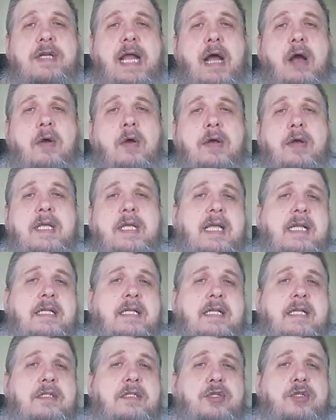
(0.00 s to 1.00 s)
Now,
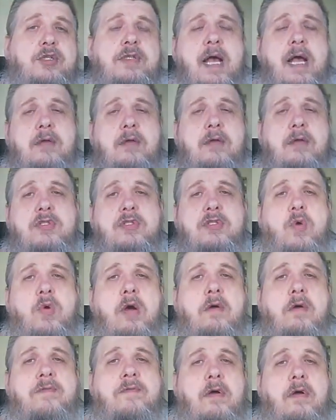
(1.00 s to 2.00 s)
in
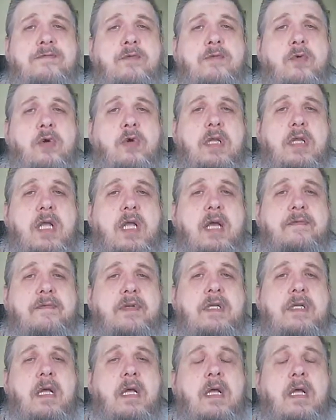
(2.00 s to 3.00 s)
2012, on
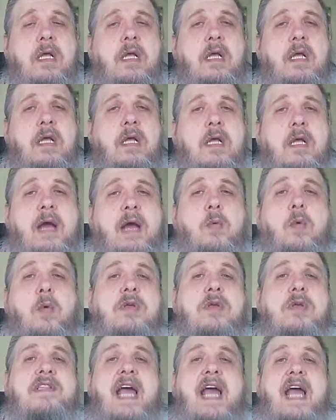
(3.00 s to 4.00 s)
4/11, that
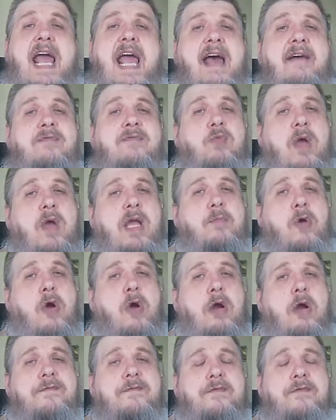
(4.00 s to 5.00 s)
was the halfway
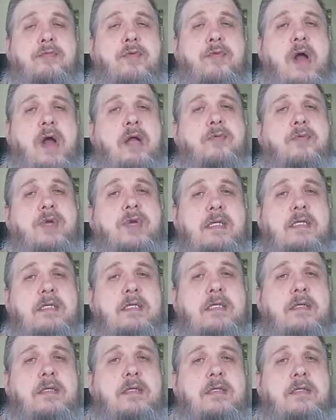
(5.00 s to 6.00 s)
mark for Ron
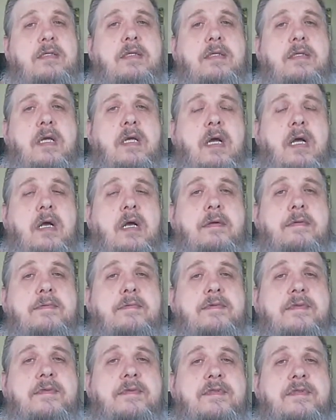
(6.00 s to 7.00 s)
Reese's
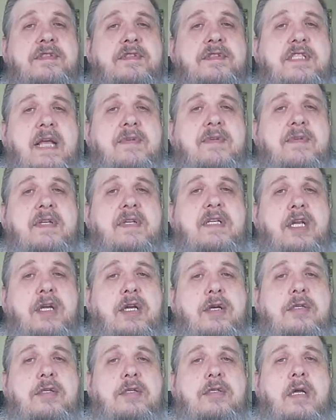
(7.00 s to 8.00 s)
7
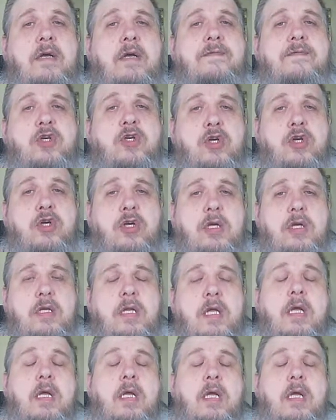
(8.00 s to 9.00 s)
years of
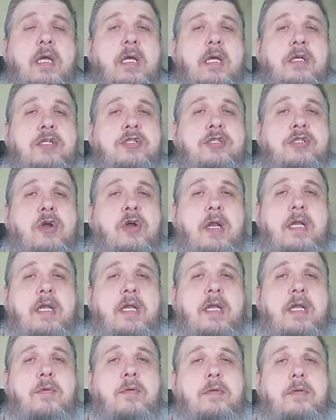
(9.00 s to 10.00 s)
good,
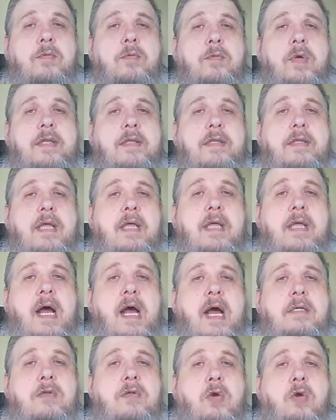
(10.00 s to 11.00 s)
starting with
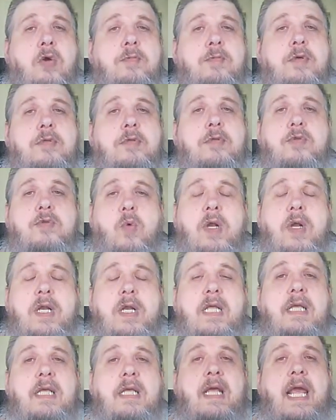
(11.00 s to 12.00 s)
October
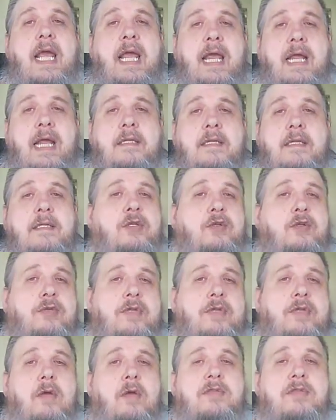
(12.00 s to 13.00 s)
28,
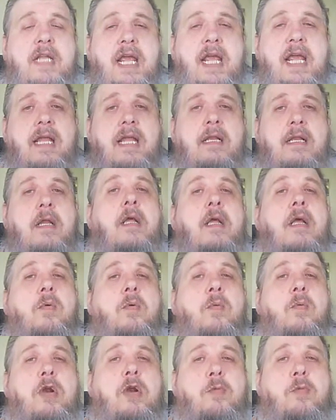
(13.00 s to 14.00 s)
2008,
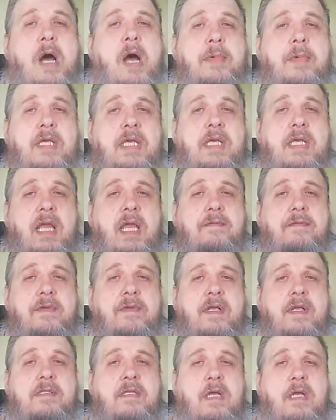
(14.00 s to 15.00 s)
when Obama gave
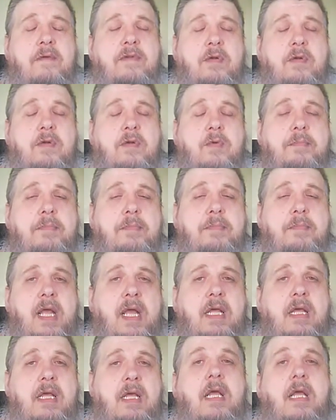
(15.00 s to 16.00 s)
his covenant with the
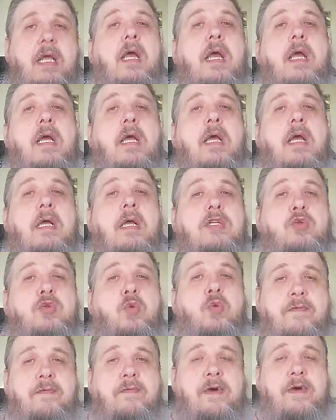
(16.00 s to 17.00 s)
many.
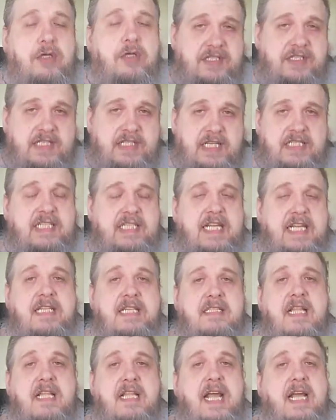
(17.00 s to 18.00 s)
1,260
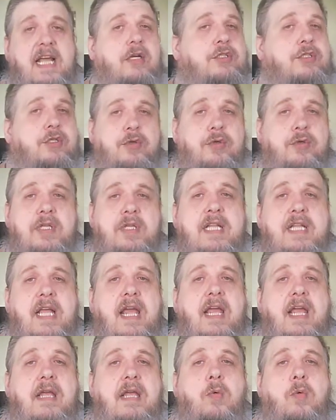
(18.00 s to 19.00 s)
days later, to the
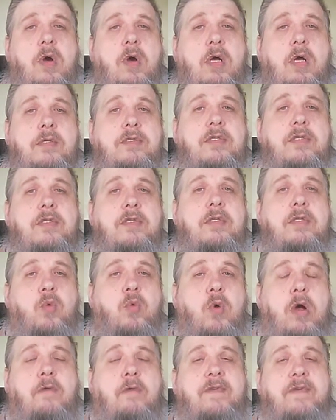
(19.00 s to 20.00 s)
day, was
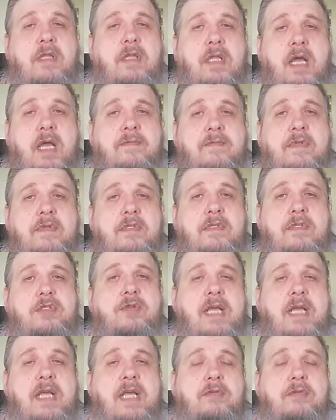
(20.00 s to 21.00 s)

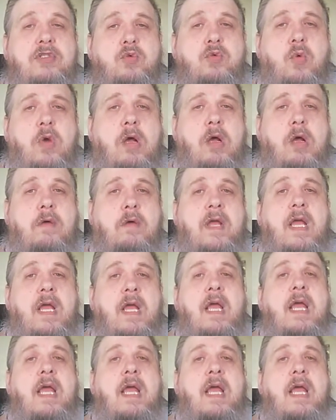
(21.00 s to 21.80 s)
12/11/2012.